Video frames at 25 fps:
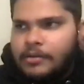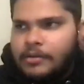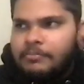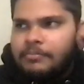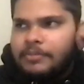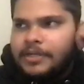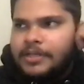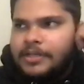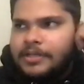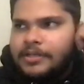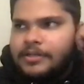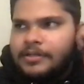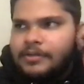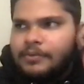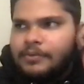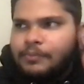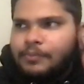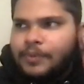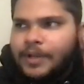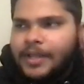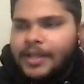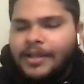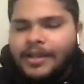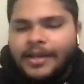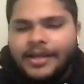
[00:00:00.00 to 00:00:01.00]
But
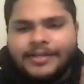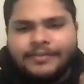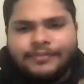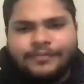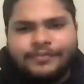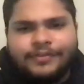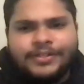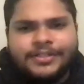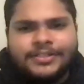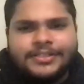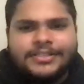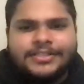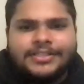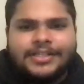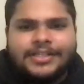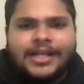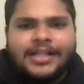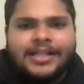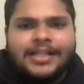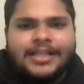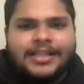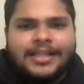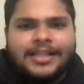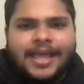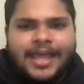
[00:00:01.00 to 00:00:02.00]
when I first saw
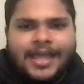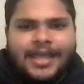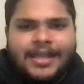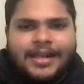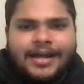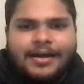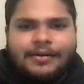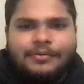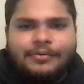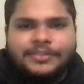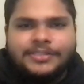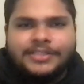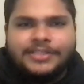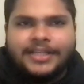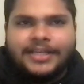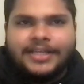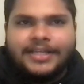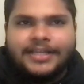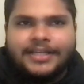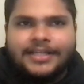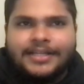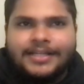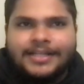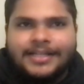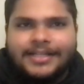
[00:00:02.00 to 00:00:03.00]
that, I was
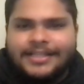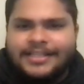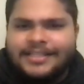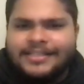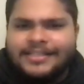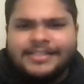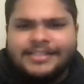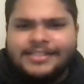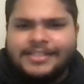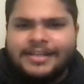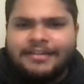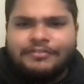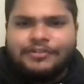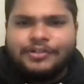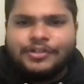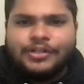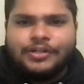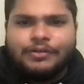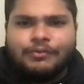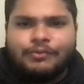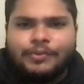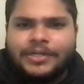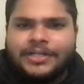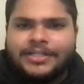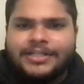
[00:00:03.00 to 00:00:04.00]
like, this is never
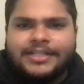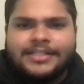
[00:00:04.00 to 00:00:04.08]
gonna work.